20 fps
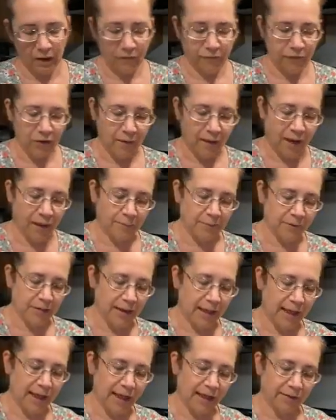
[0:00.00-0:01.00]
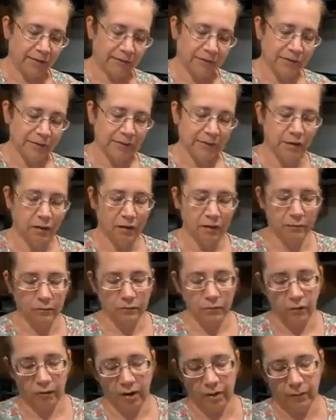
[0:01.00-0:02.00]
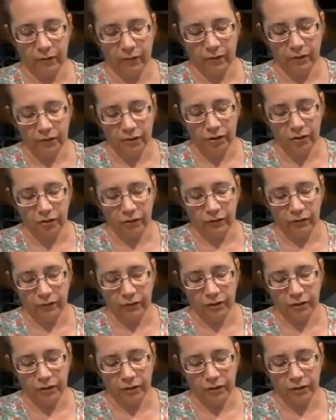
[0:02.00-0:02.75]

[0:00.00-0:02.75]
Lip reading: If you happen to have some grapefruits in your